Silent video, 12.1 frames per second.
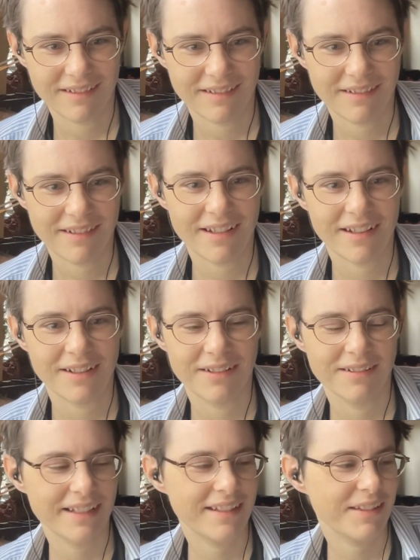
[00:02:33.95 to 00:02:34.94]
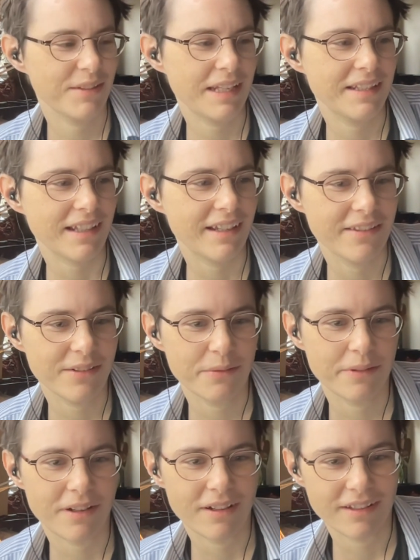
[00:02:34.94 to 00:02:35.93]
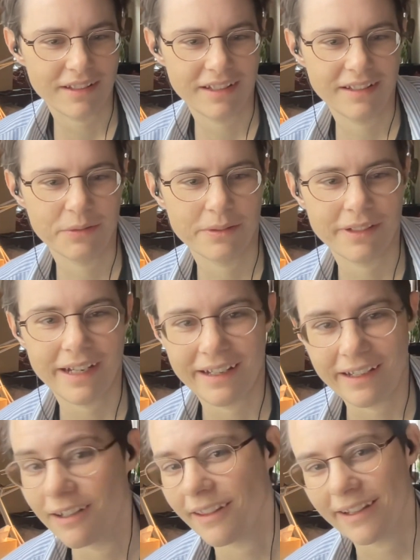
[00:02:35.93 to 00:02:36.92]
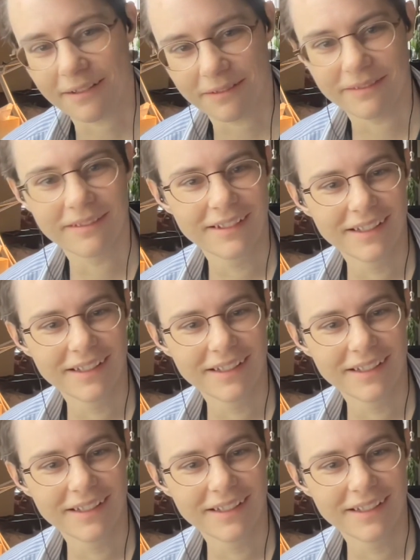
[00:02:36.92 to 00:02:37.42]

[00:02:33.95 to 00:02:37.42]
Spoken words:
No, it's either we're all in or all out.